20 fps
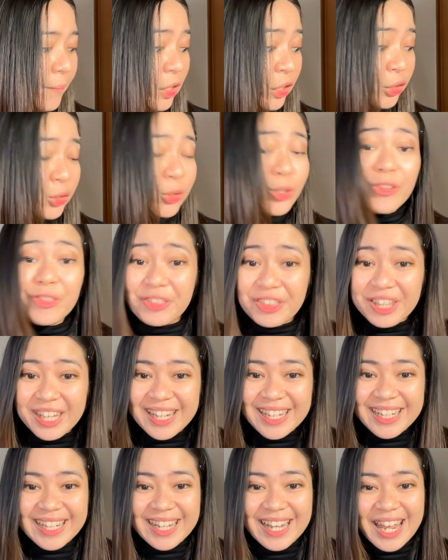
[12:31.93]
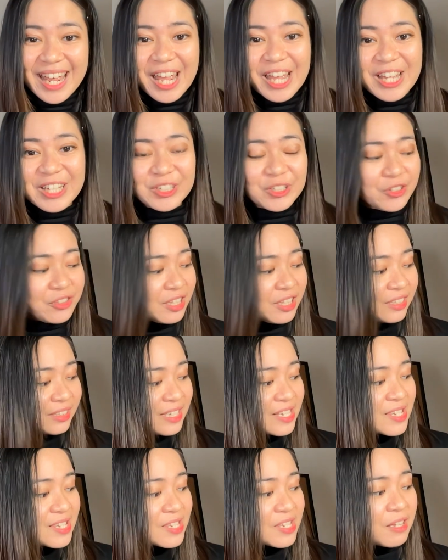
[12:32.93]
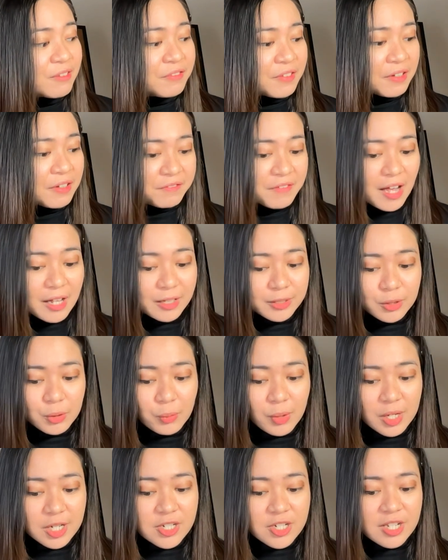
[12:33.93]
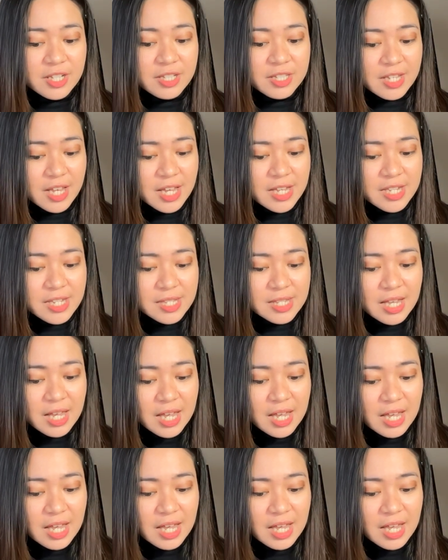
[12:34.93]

Good thing this self-evaluation test